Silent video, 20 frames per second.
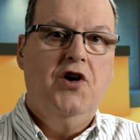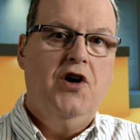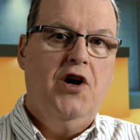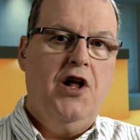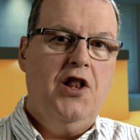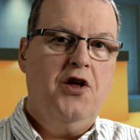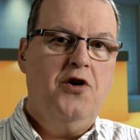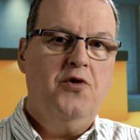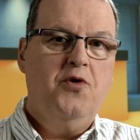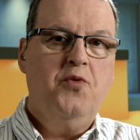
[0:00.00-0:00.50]

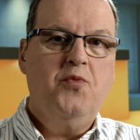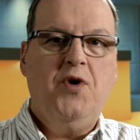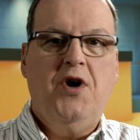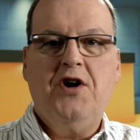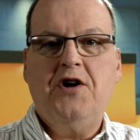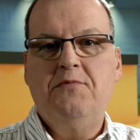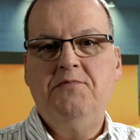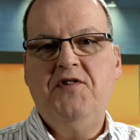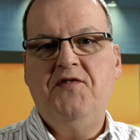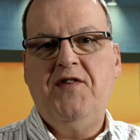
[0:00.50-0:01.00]
Hello and
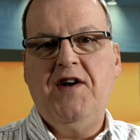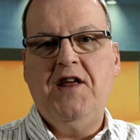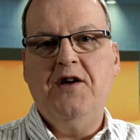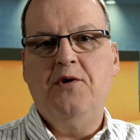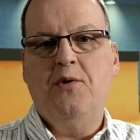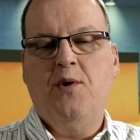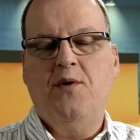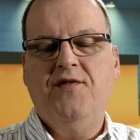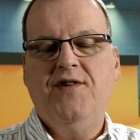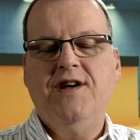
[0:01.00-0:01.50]
welcome to Video
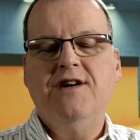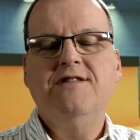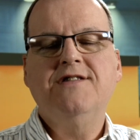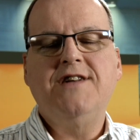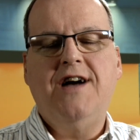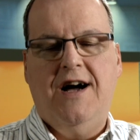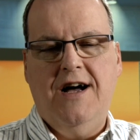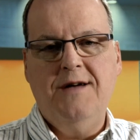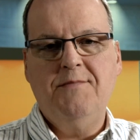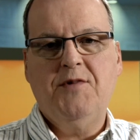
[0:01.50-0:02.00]
Revealed.
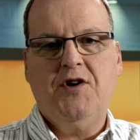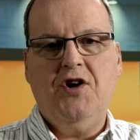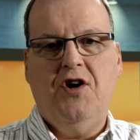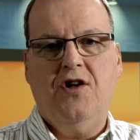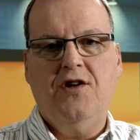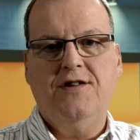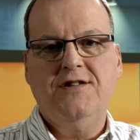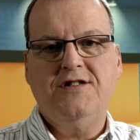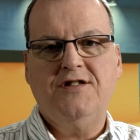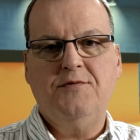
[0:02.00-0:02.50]
I'm
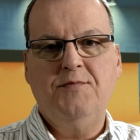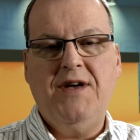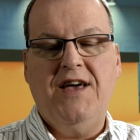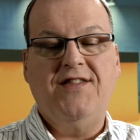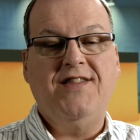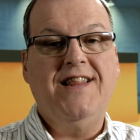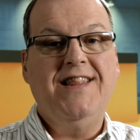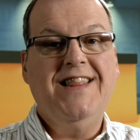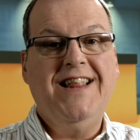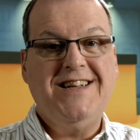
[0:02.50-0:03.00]
Colin
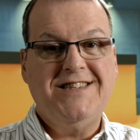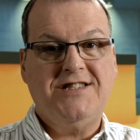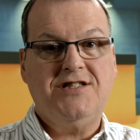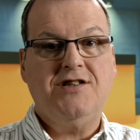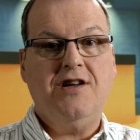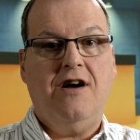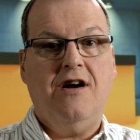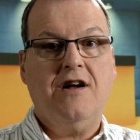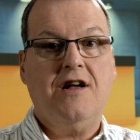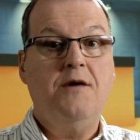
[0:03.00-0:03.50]
Smith. Let's
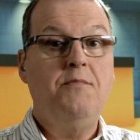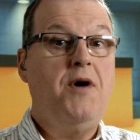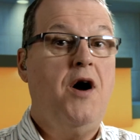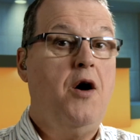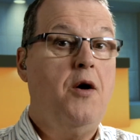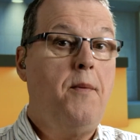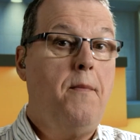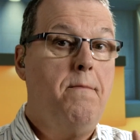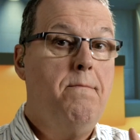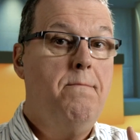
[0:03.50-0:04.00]
talk
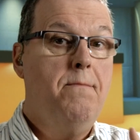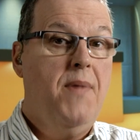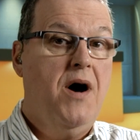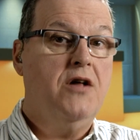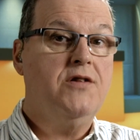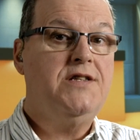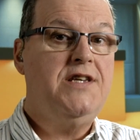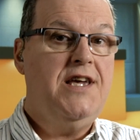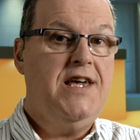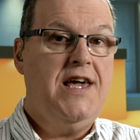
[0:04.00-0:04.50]
about
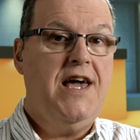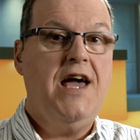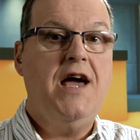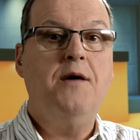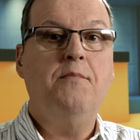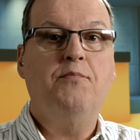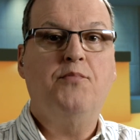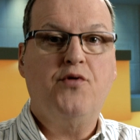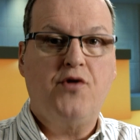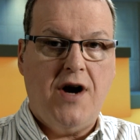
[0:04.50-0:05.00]

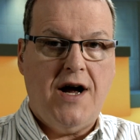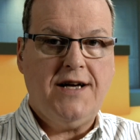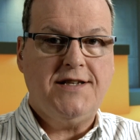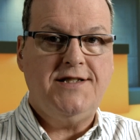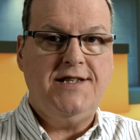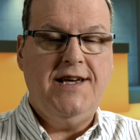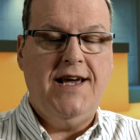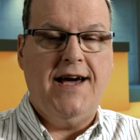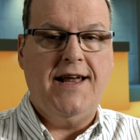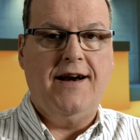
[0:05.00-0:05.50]
multicam
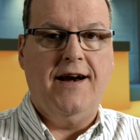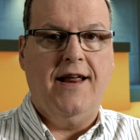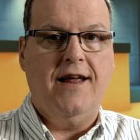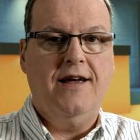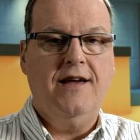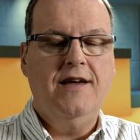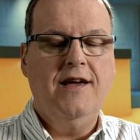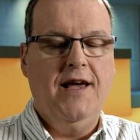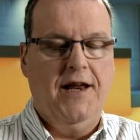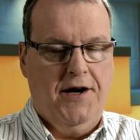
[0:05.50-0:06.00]
proxy
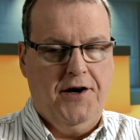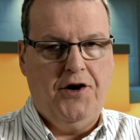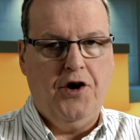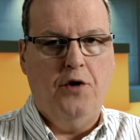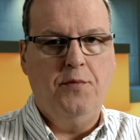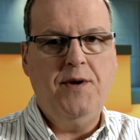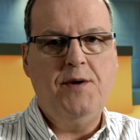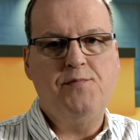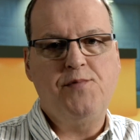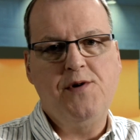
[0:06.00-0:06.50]
editing in
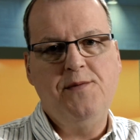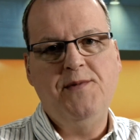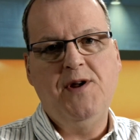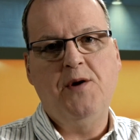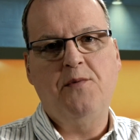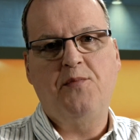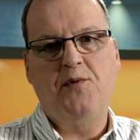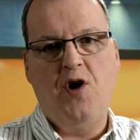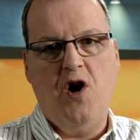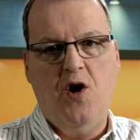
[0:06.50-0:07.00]
Adobe
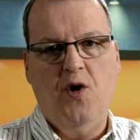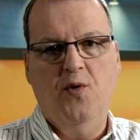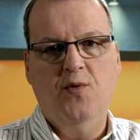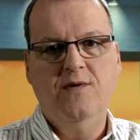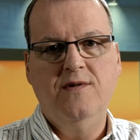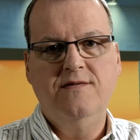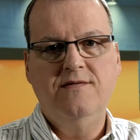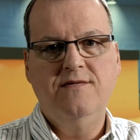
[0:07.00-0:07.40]
Premiere Pro.